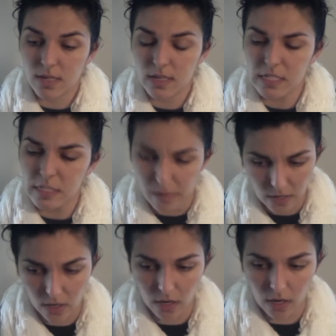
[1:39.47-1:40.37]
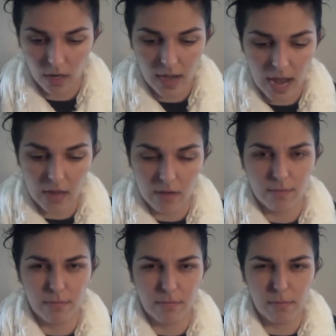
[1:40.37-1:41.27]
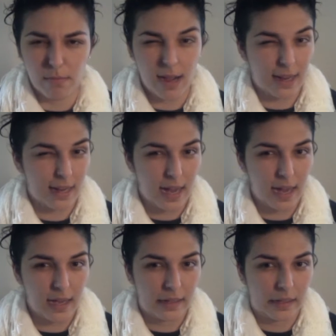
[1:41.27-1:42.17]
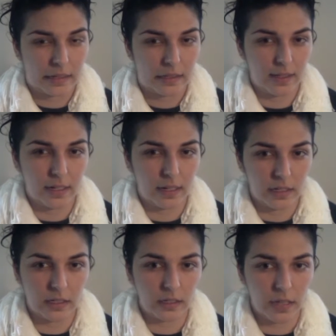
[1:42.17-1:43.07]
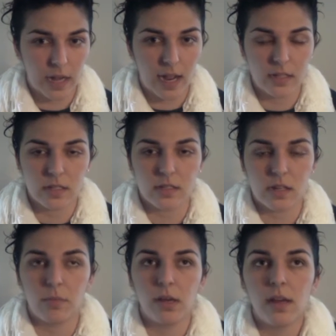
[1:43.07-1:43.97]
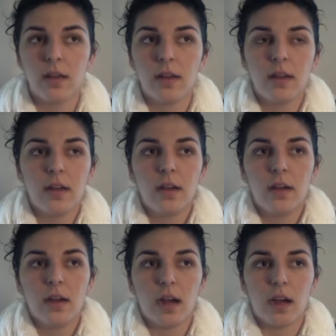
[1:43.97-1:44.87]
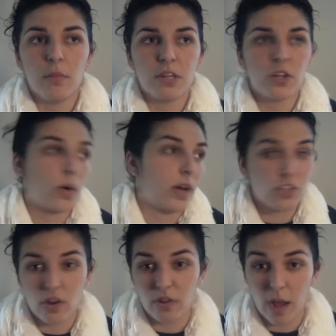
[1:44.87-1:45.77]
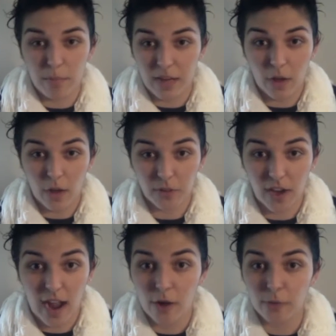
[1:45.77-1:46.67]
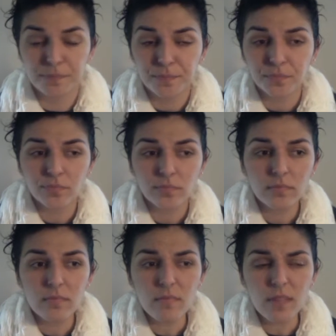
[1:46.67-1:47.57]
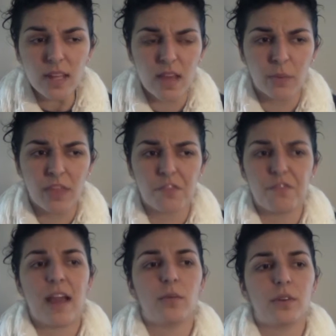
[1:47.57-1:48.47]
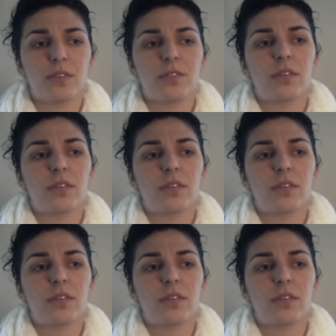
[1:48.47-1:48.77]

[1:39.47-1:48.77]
Spinner and Magane, I think the gun guy is his name. Midoriya showed up and helped her out. And then we had the fight with